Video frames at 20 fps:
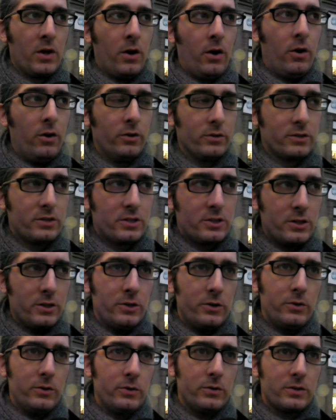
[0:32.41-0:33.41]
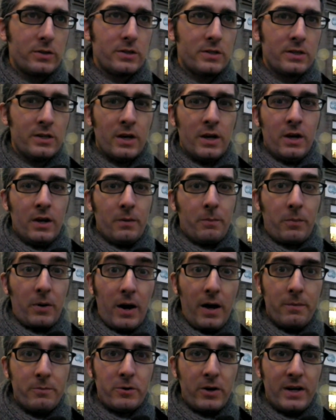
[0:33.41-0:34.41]
Old suits,
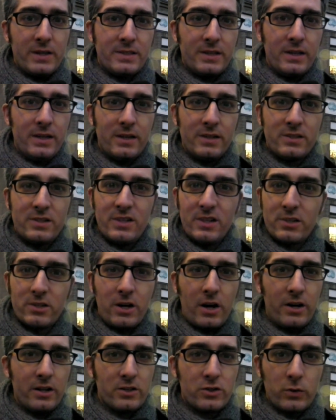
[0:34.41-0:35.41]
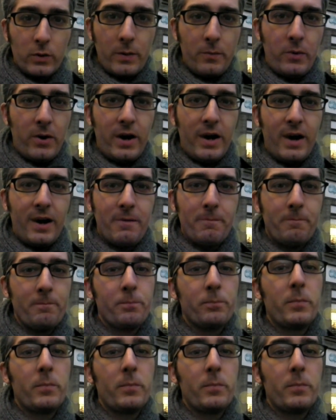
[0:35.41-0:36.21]
prom dresses, discarded swimwear,